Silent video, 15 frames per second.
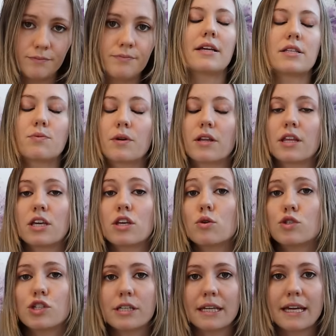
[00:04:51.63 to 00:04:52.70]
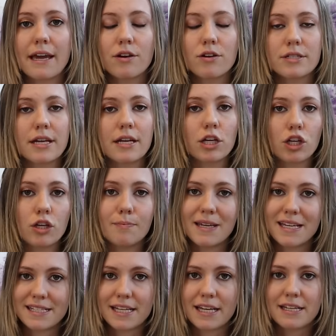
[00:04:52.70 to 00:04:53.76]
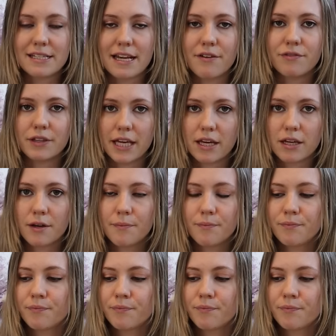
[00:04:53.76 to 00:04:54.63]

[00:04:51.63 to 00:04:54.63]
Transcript: That's one of the huge indicators that it could be a CSF leak.